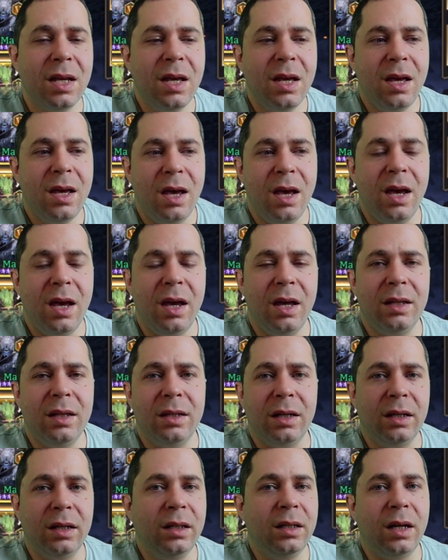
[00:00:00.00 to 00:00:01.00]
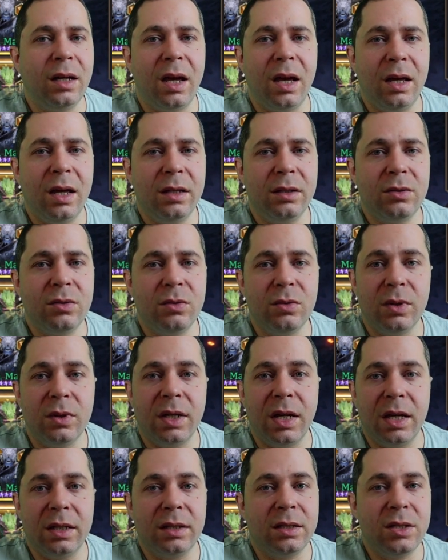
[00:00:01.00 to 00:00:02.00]
and at the end to
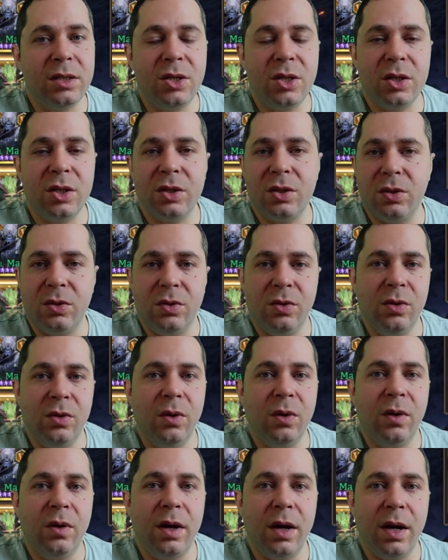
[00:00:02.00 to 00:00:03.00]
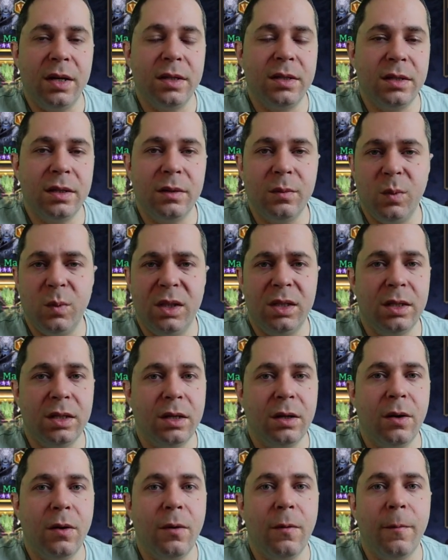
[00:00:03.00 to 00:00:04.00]
get just your ace and
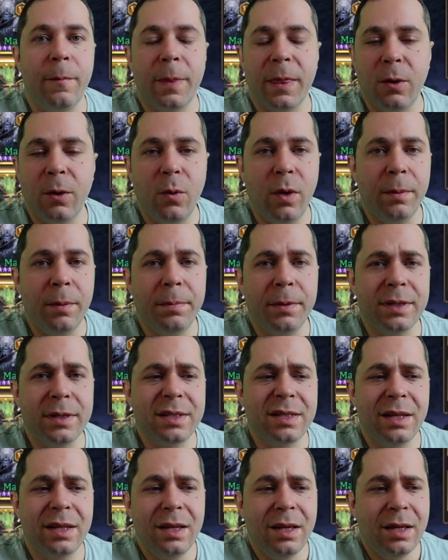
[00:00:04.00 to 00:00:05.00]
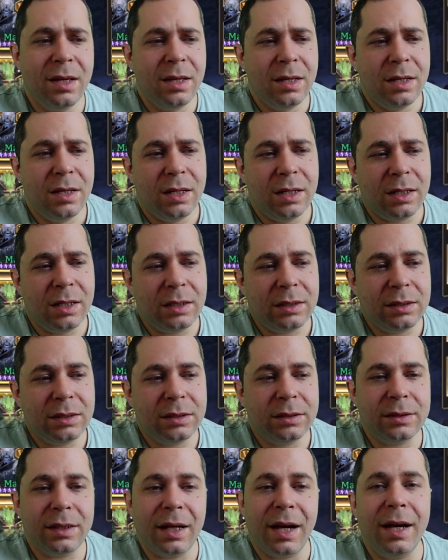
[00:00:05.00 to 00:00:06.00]
mythical weapons.
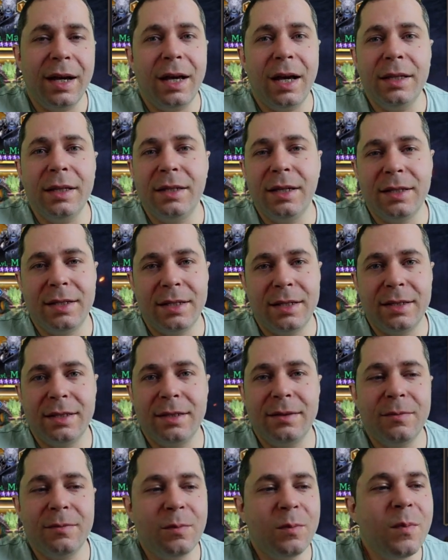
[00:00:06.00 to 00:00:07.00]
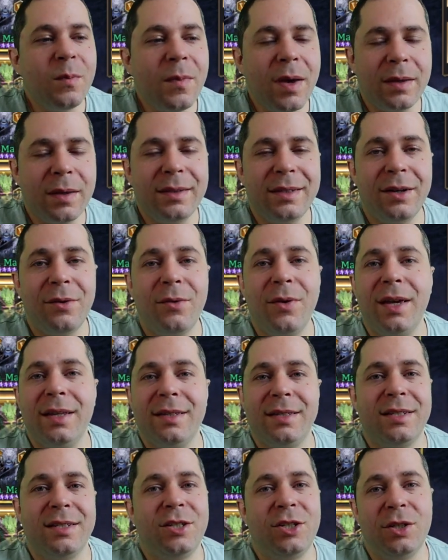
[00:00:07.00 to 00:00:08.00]
I think the
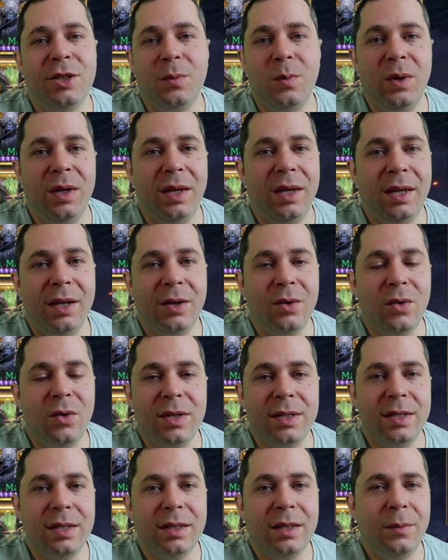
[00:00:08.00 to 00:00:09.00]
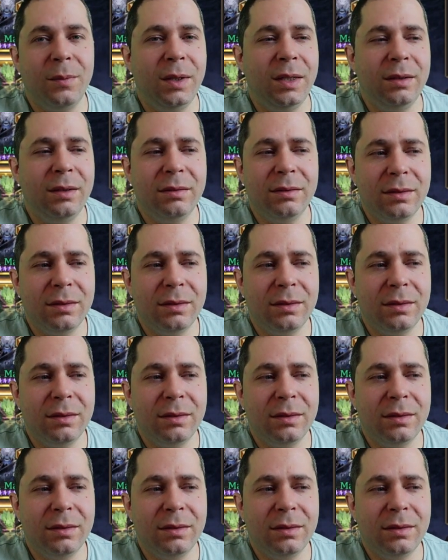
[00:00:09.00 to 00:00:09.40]
rates should be increased. I mean,